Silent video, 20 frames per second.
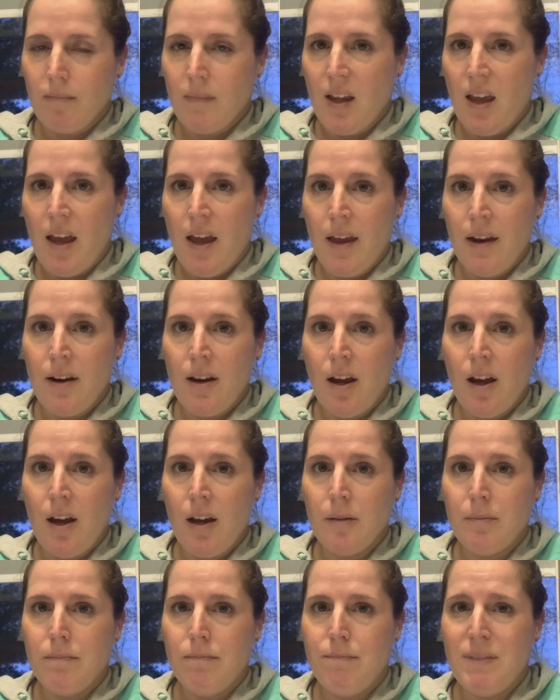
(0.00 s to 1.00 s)

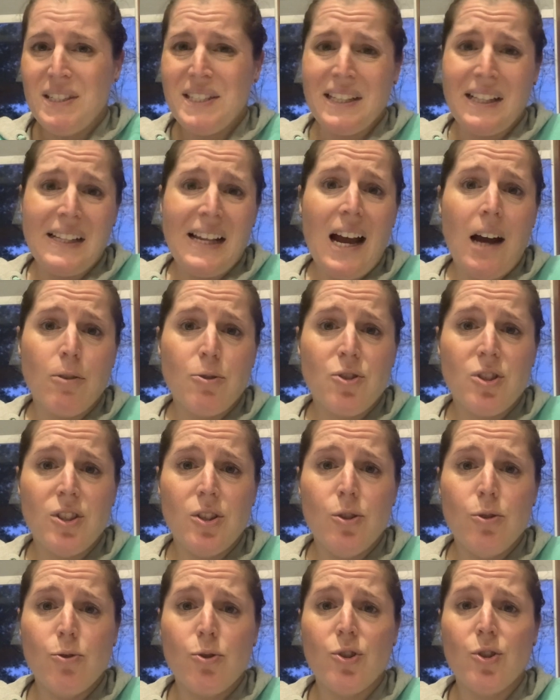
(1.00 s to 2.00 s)
And basically, how she
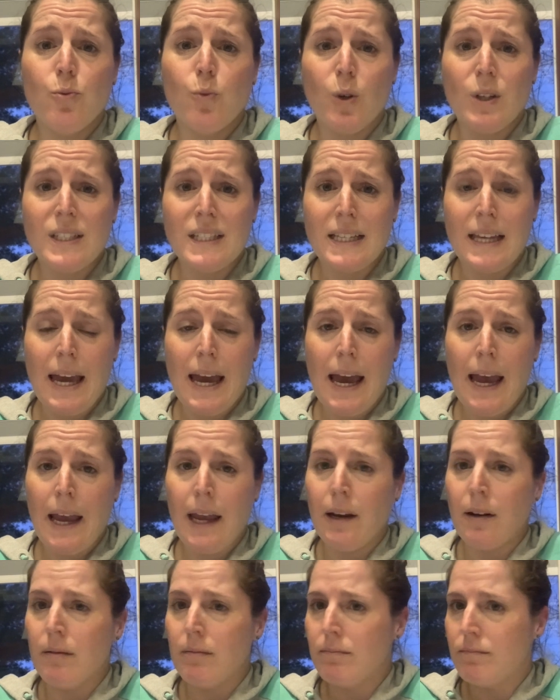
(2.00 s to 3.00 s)
knew she was gay
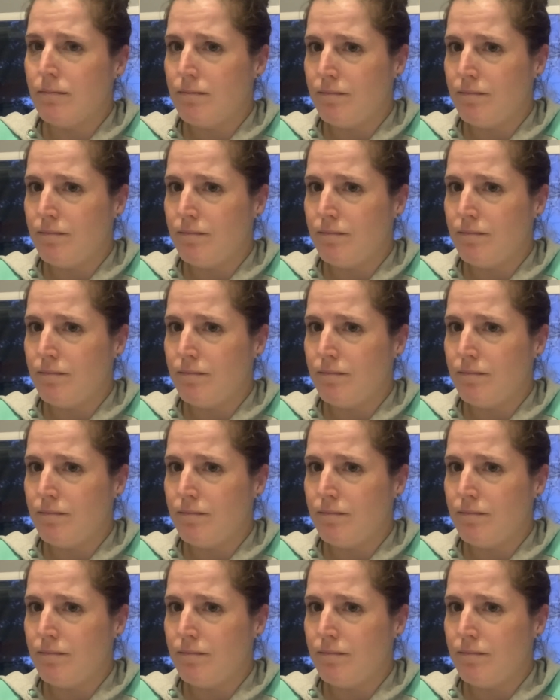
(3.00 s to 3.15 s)
and